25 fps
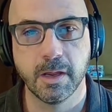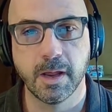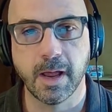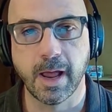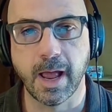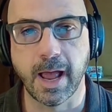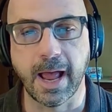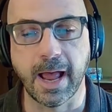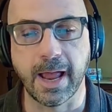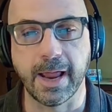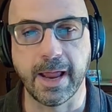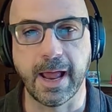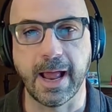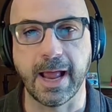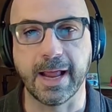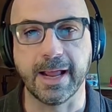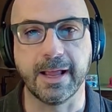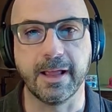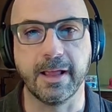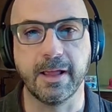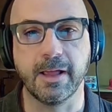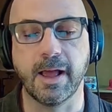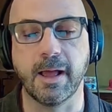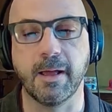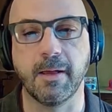I,
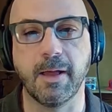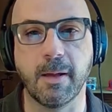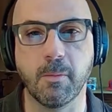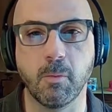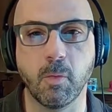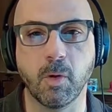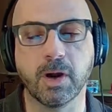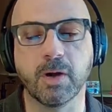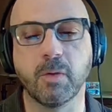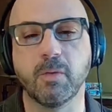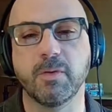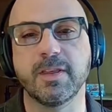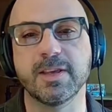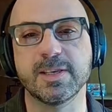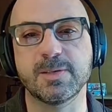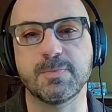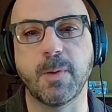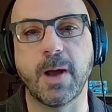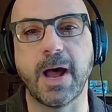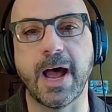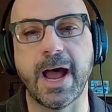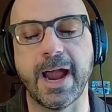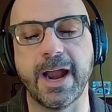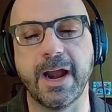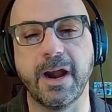I I'm working with this
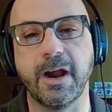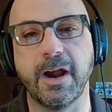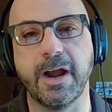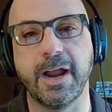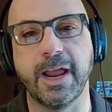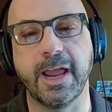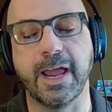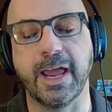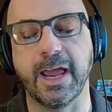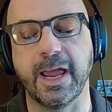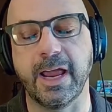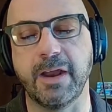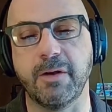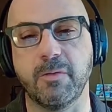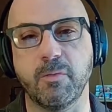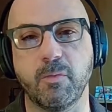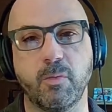buyer and